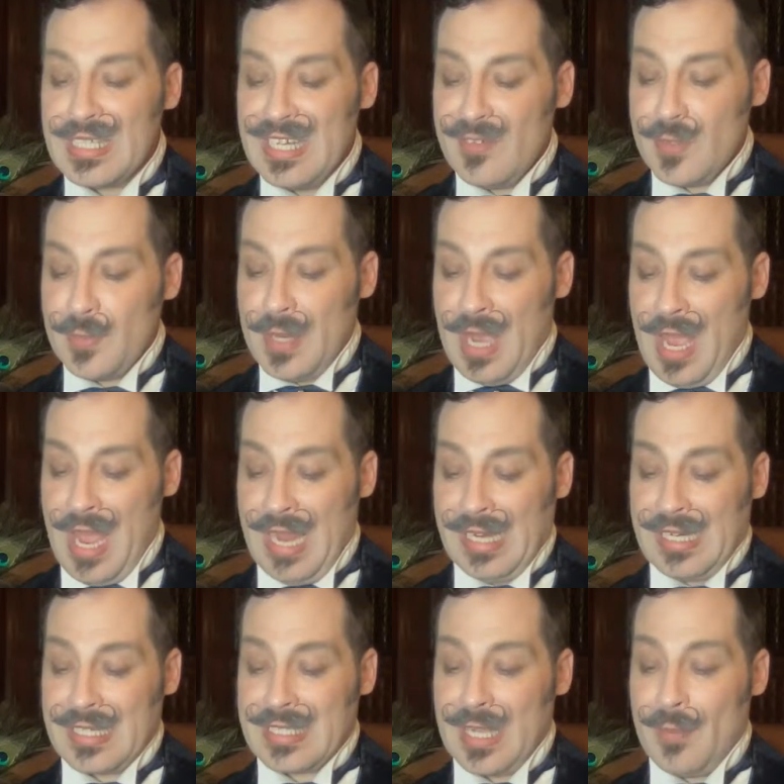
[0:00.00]
leaves
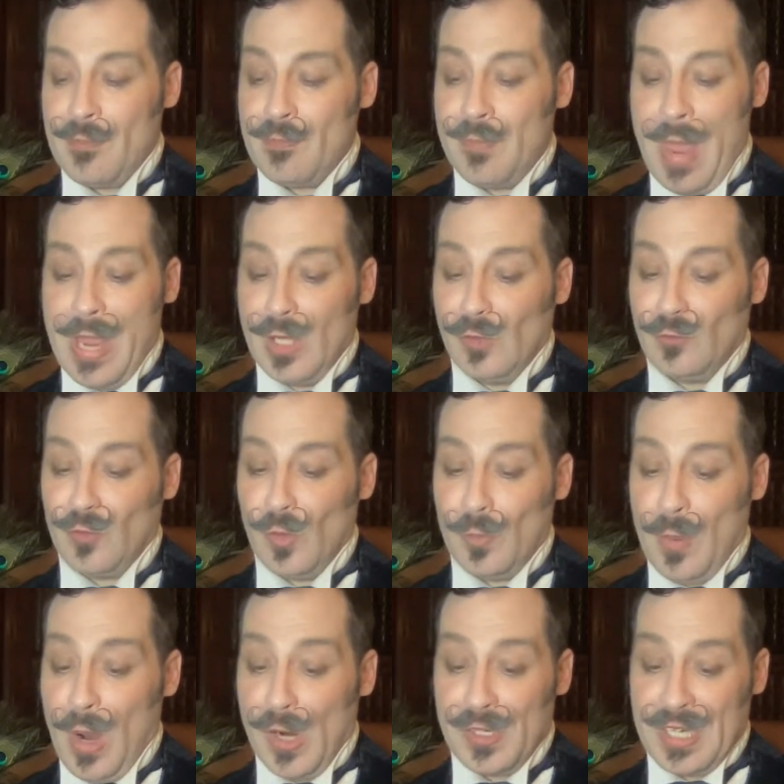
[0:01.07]
behind some baleful
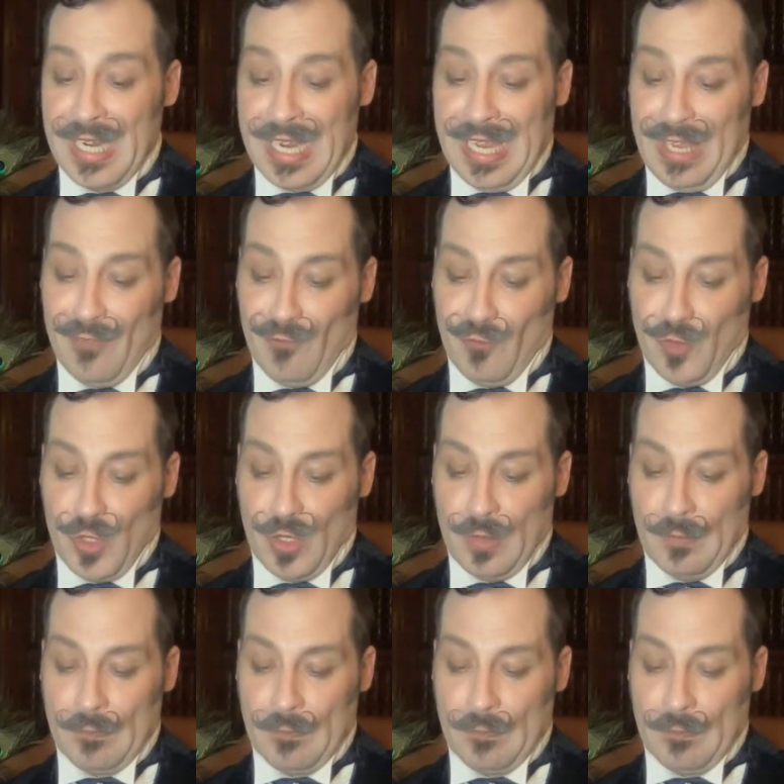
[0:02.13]
parting gift.